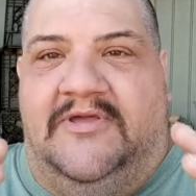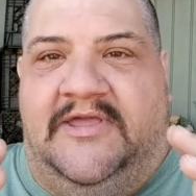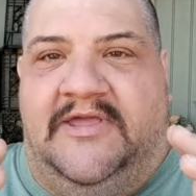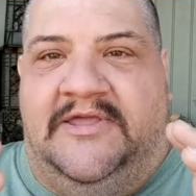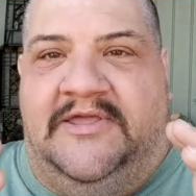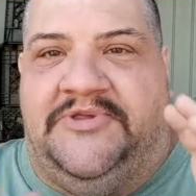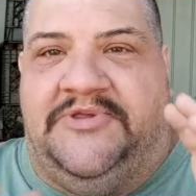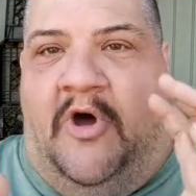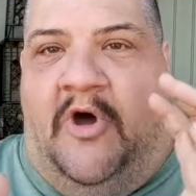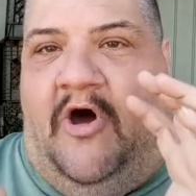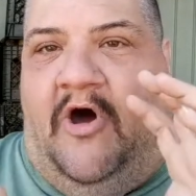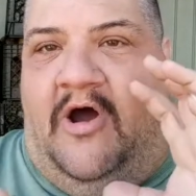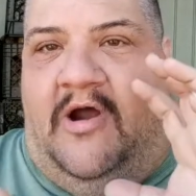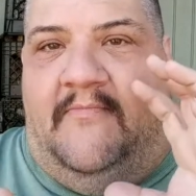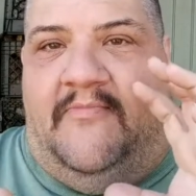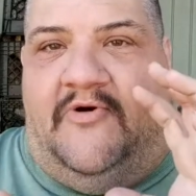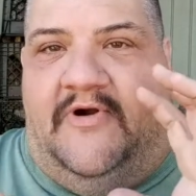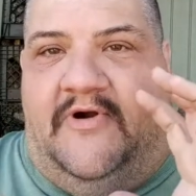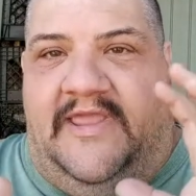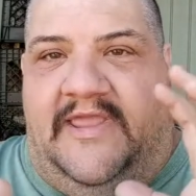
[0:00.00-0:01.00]
is
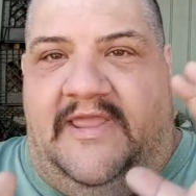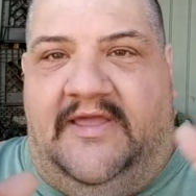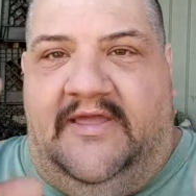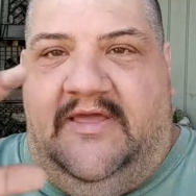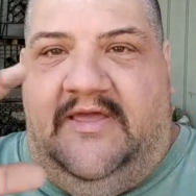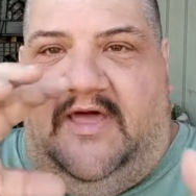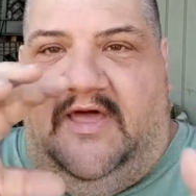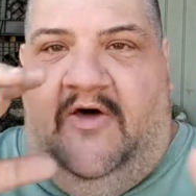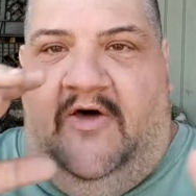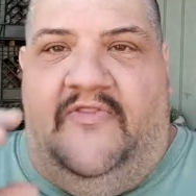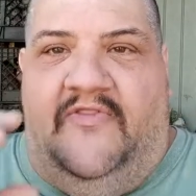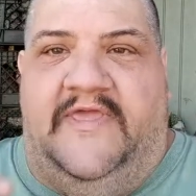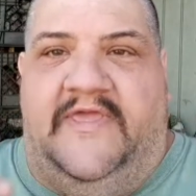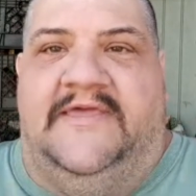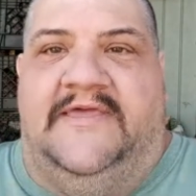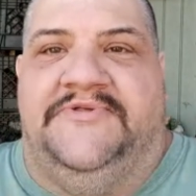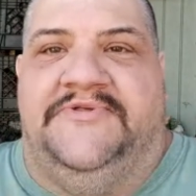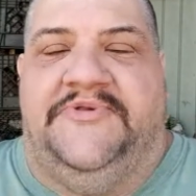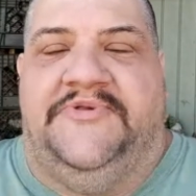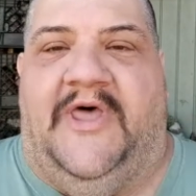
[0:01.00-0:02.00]
harboring on the
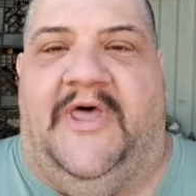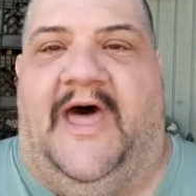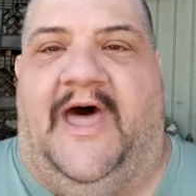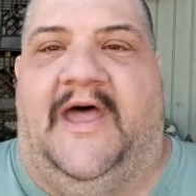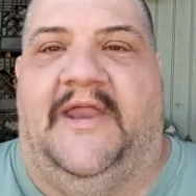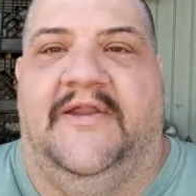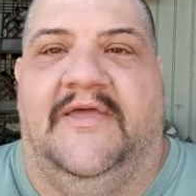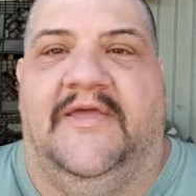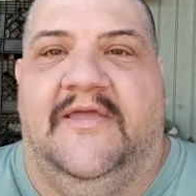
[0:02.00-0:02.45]
inside.